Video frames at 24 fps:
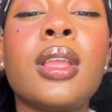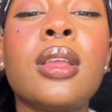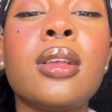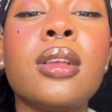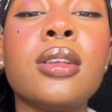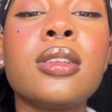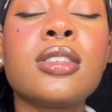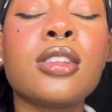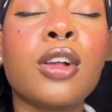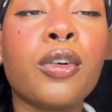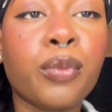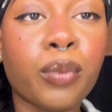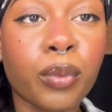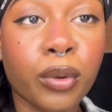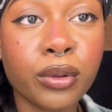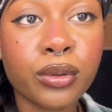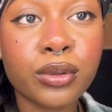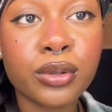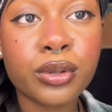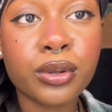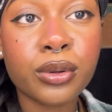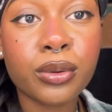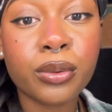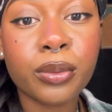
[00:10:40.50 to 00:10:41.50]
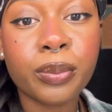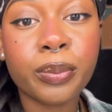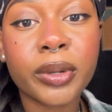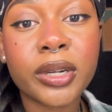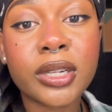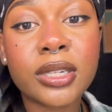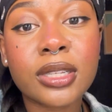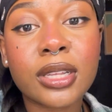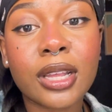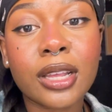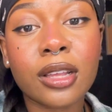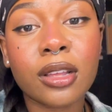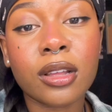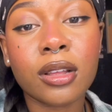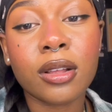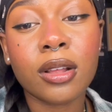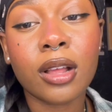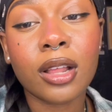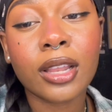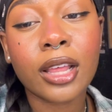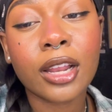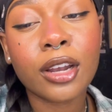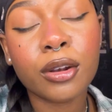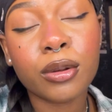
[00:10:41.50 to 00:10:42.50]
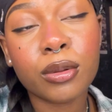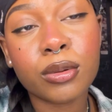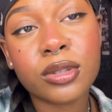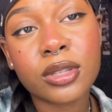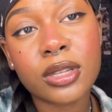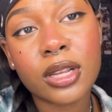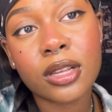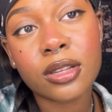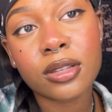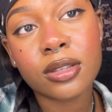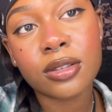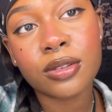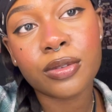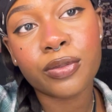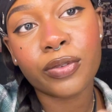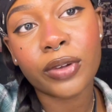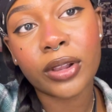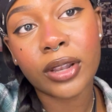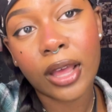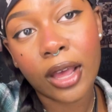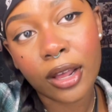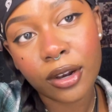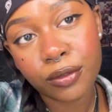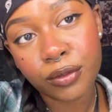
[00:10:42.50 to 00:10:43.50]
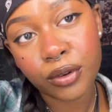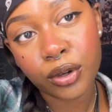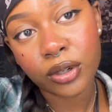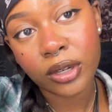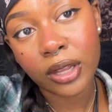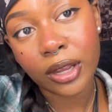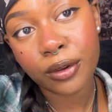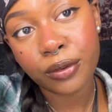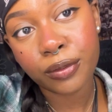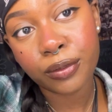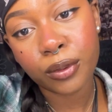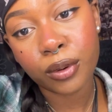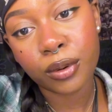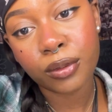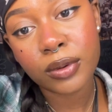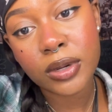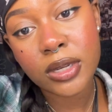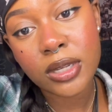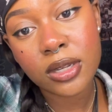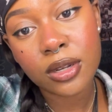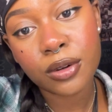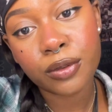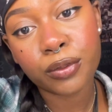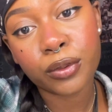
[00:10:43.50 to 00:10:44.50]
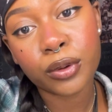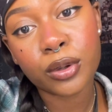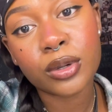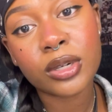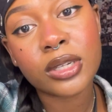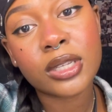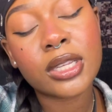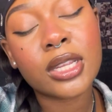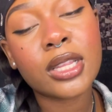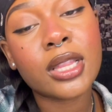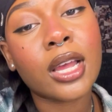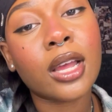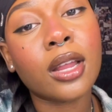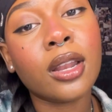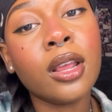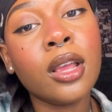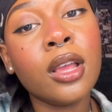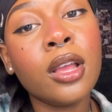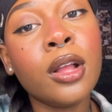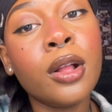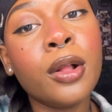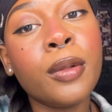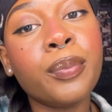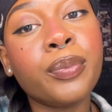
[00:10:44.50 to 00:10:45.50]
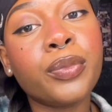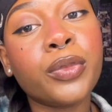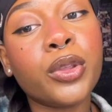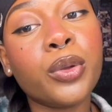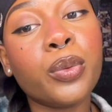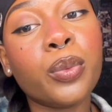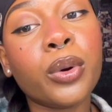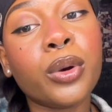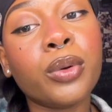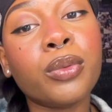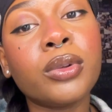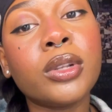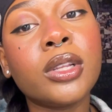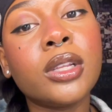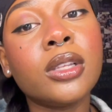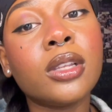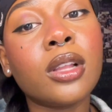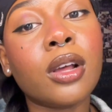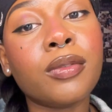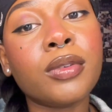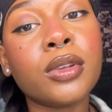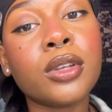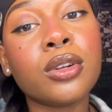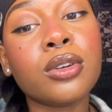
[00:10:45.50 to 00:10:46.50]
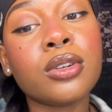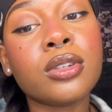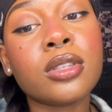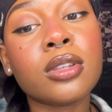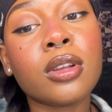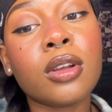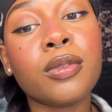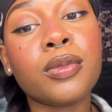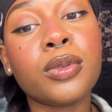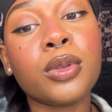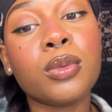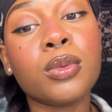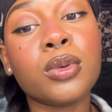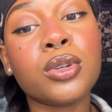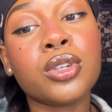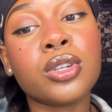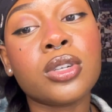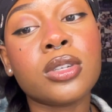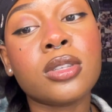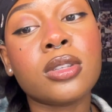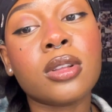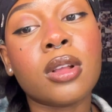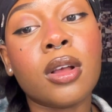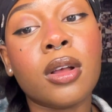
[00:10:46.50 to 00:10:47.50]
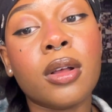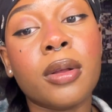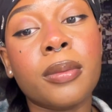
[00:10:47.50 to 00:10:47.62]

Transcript: self-worth to, but it's like a lot of those things fell out of your life for a reason, for you to see that you weren't really loving yourself. You were just